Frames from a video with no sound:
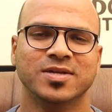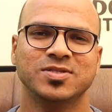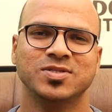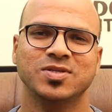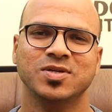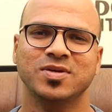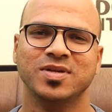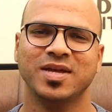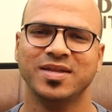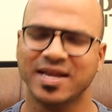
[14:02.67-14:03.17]

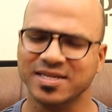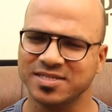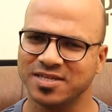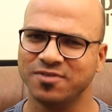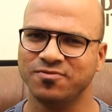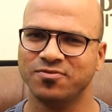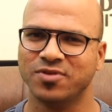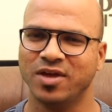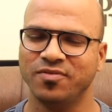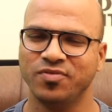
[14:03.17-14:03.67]
So yeah, that's
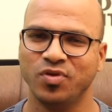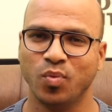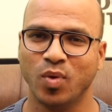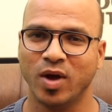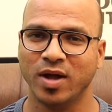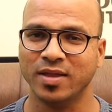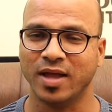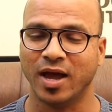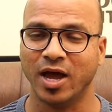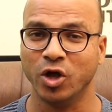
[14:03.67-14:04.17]
it
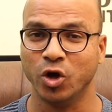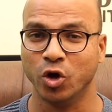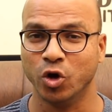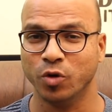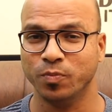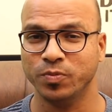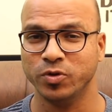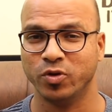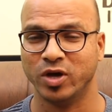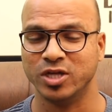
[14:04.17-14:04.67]
everyone. I
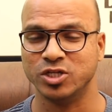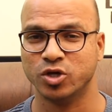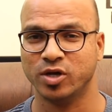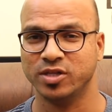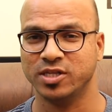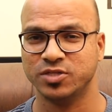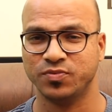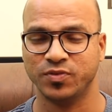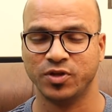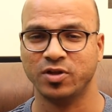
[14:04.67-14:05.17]
hope you enjoyed
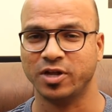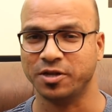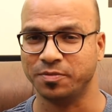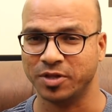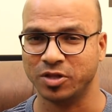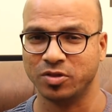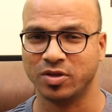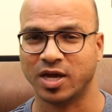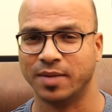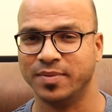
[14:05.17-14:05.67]
this video. Let me
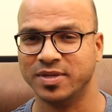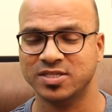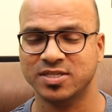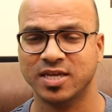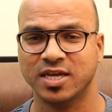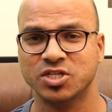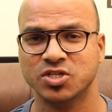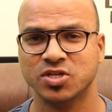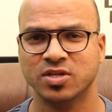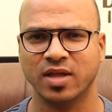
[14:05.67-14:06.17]
know in the comment
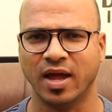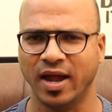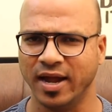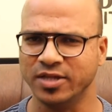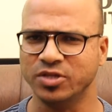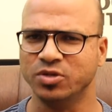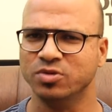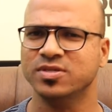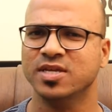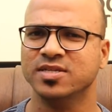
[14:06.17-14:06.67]
section
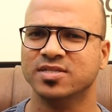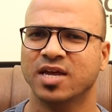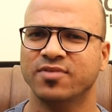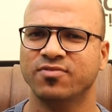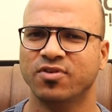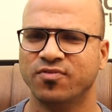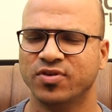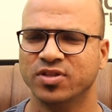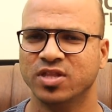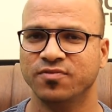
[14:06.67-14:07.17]
and do subscribe
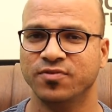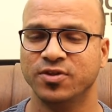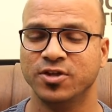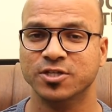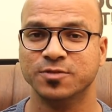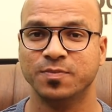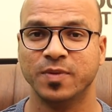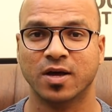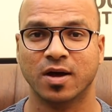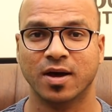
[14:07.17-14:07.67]
for further
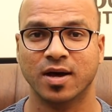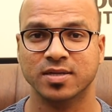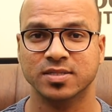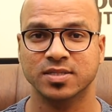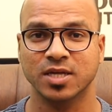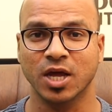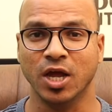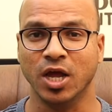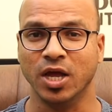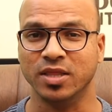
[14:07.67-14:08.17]
videos because
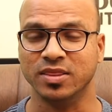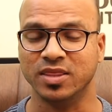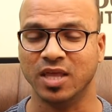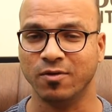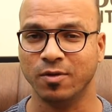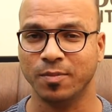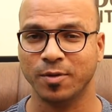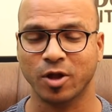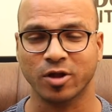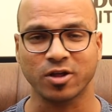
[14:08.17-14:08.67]
there
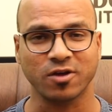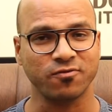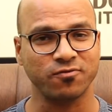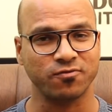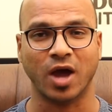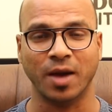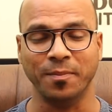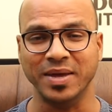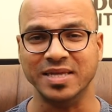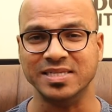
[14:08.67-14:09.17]
will be a lot of
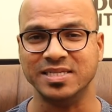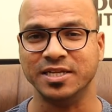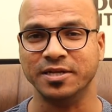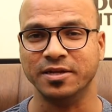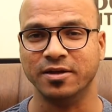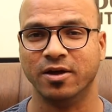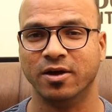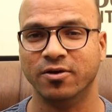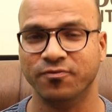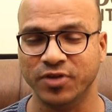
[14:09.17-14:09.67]
amazing
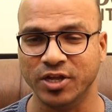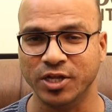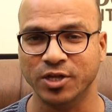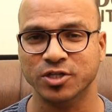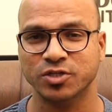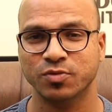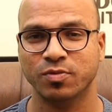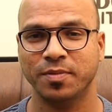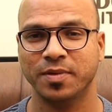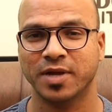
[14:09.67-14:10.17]

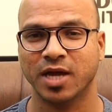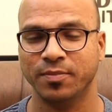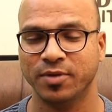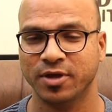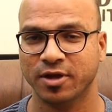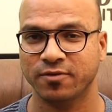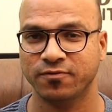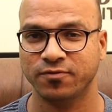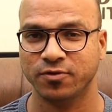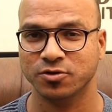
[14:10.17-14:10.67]
videos will be
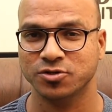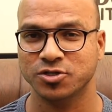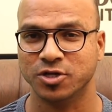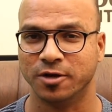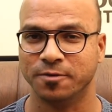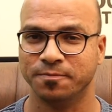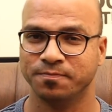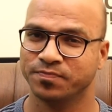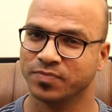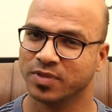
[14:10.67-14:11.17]
coming in
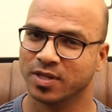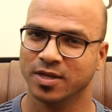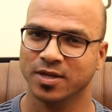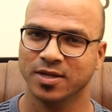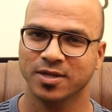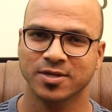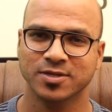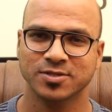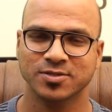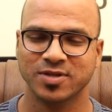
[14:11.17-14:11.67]
future.
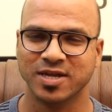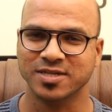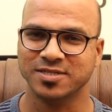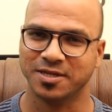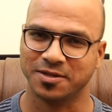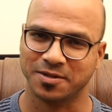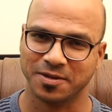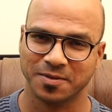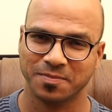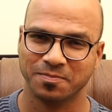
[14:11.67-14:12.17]
So that's
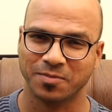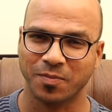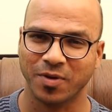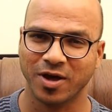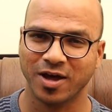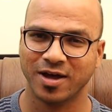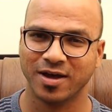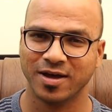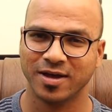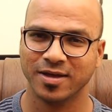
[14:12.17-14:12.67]
it.
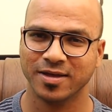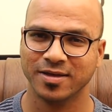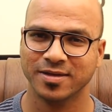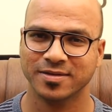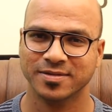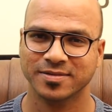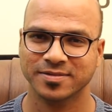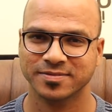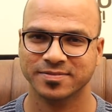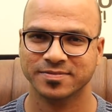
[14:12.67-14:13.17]

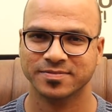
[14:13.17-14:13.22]
Bye-bye.